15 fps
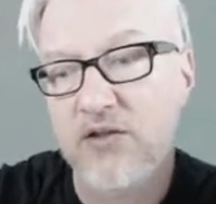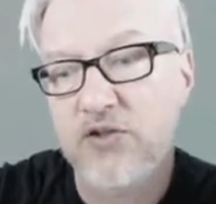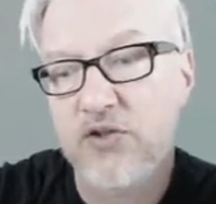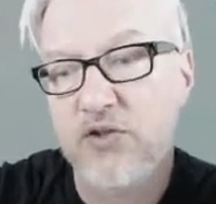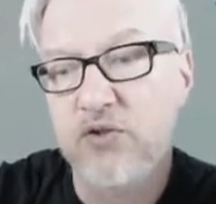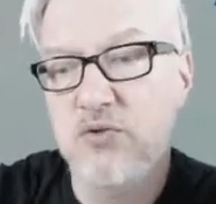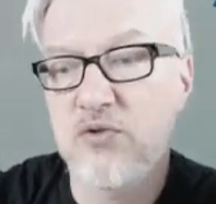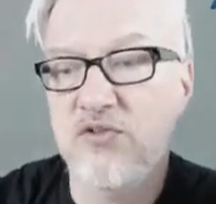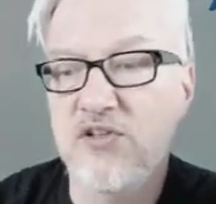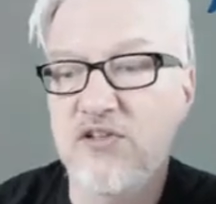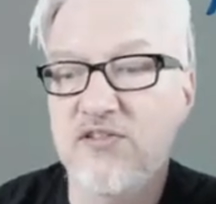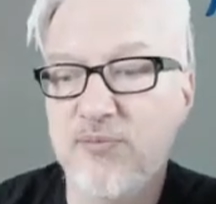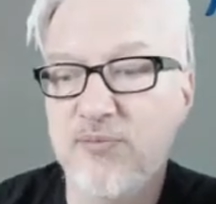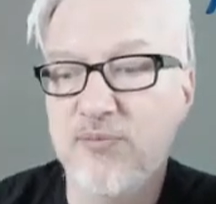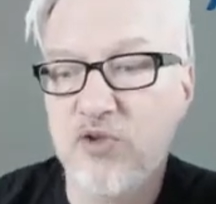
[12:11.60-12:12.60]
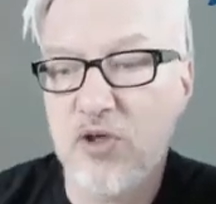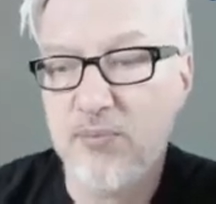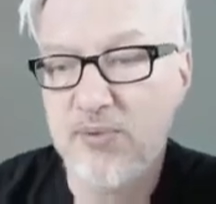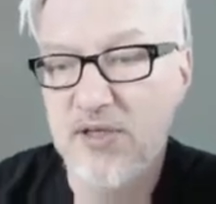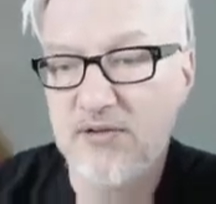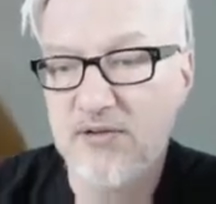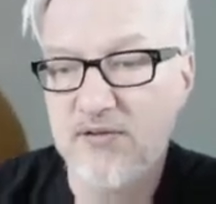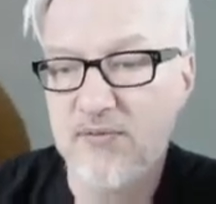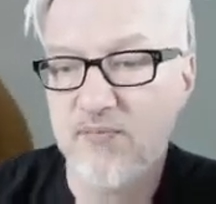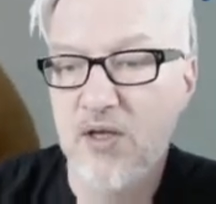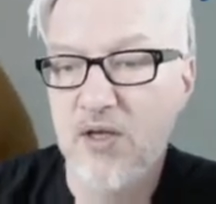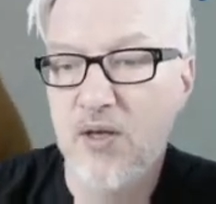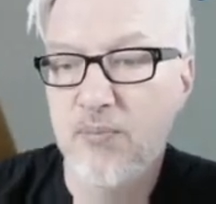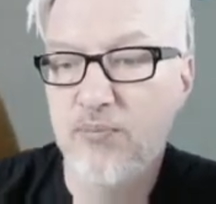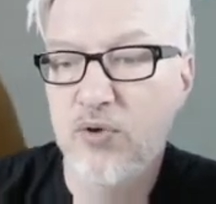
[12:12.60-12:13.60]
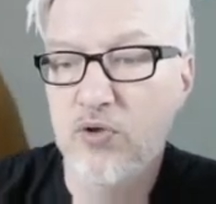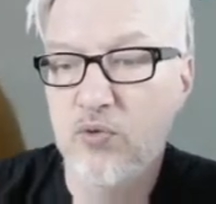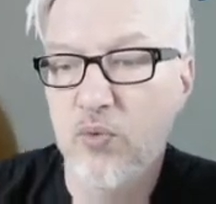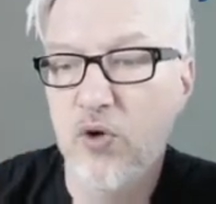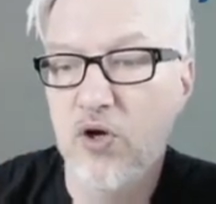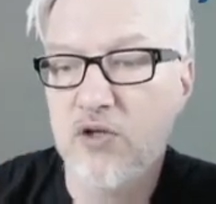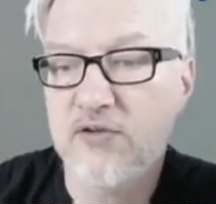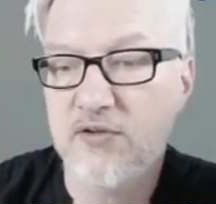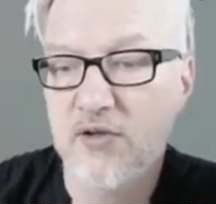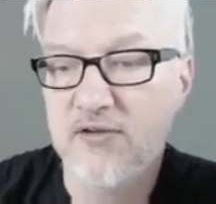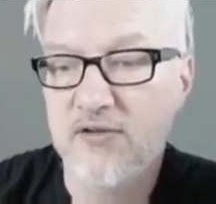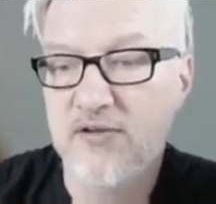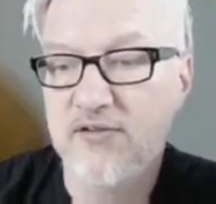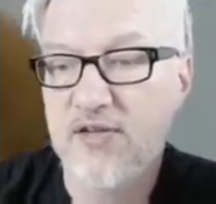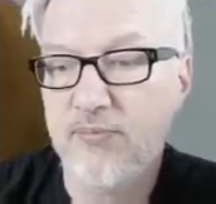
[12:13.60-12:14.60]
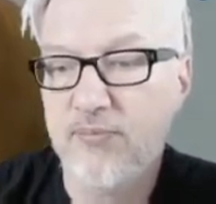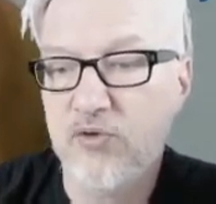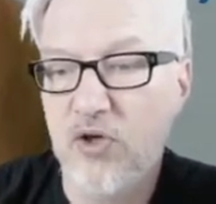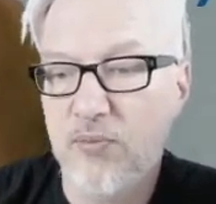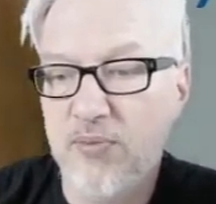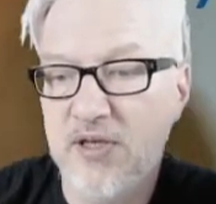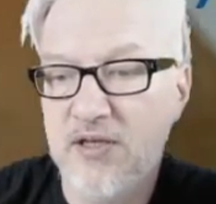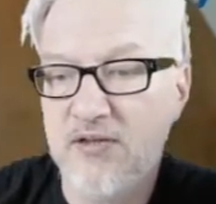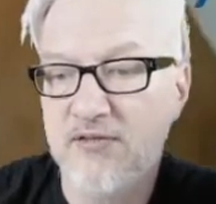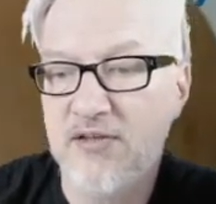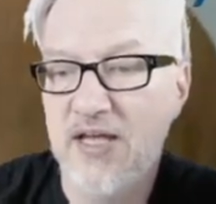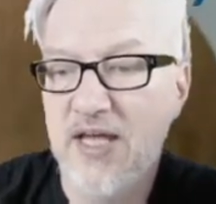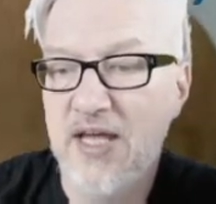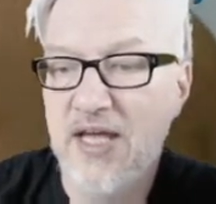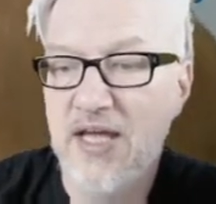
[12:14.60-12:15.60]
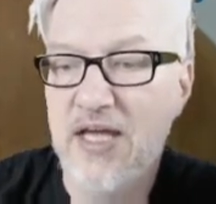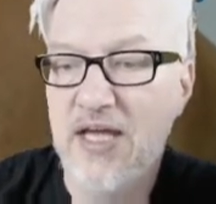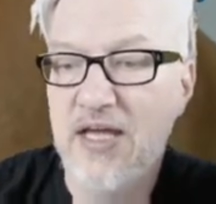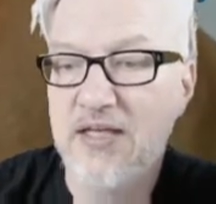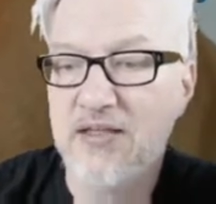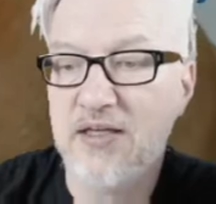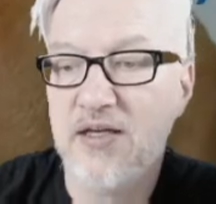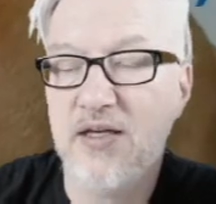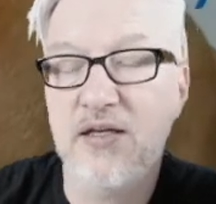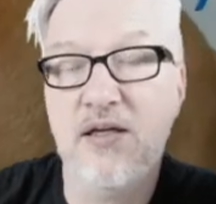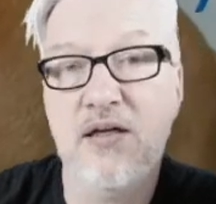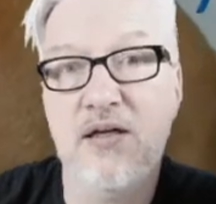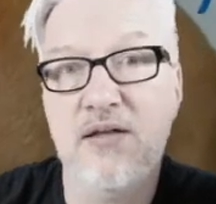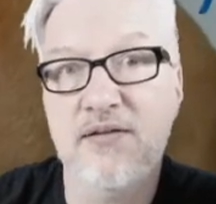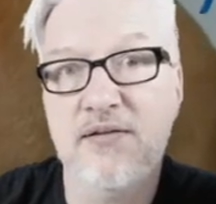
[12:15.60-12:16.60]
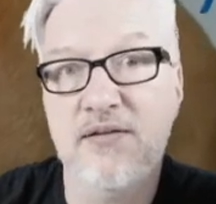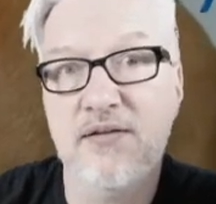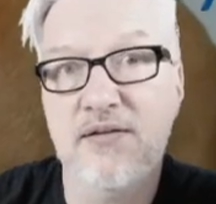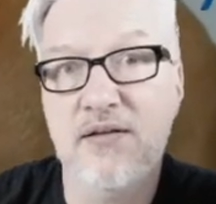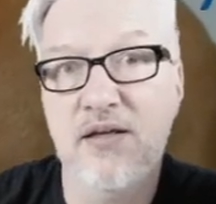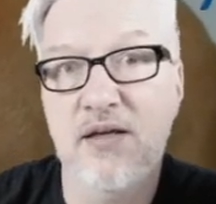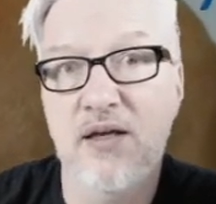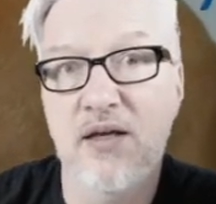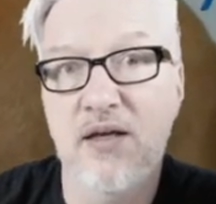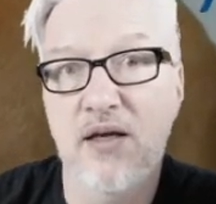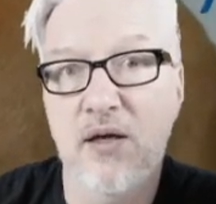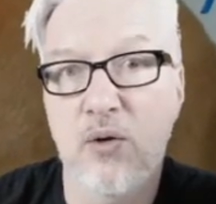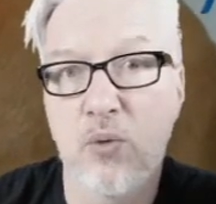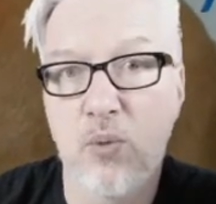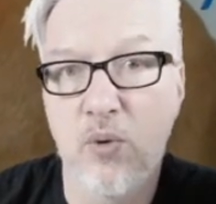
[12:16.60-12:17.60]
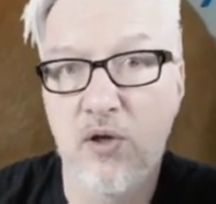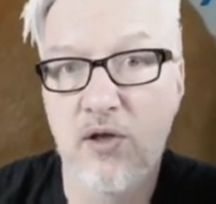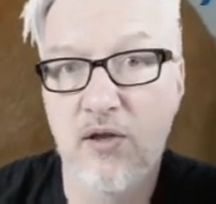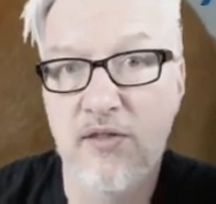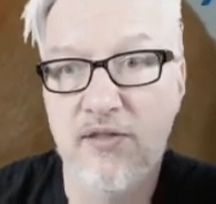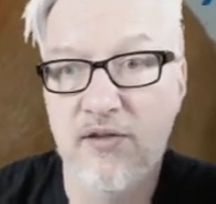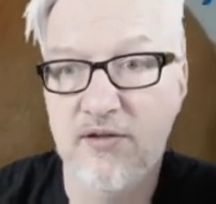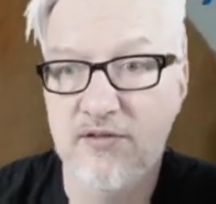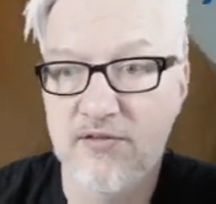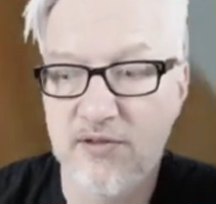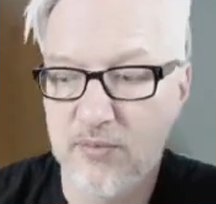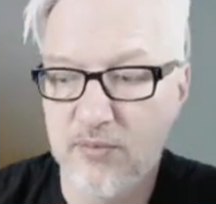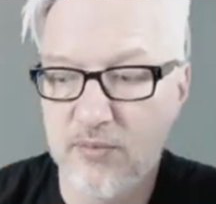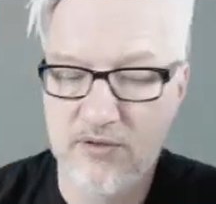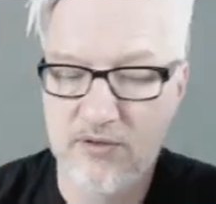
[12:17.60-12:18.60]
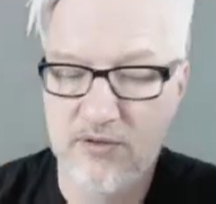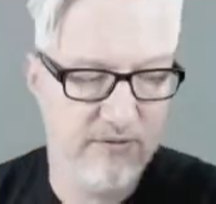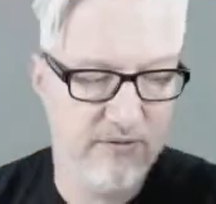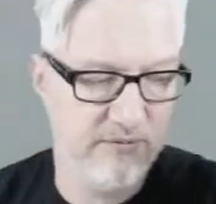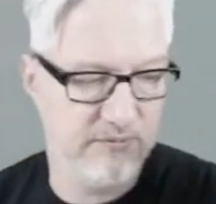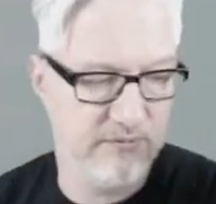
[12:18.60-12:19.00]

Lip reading: to the subtopics, put words on the subtopics, and enhance it with symbols.